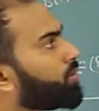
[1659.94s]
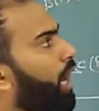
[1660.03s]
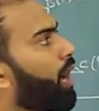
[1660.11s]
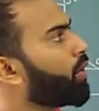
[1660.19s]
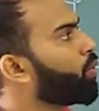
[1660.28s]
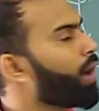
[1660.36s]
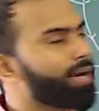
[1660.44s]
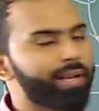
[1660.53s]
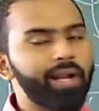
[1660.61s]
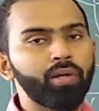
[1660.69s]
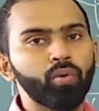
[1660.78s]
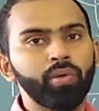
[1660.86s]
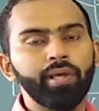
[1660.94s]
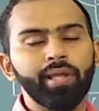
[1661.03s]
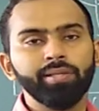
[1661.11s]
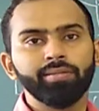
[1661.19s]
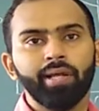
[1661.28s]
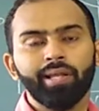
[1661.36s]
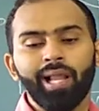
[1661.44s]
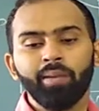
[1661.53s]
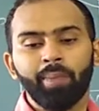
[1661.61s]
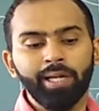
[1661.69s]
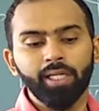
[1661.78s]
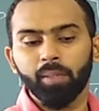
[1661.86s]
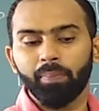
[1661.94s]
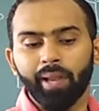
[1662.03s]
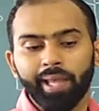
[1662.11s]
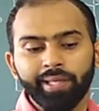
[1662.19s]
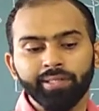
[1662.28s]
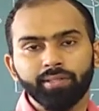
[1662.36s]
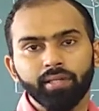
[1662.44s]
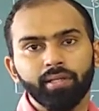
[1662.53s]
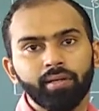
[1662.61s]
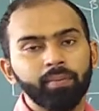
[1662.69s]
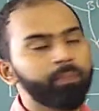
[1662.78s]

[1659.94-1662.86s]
now what I do here is that I will multiply each other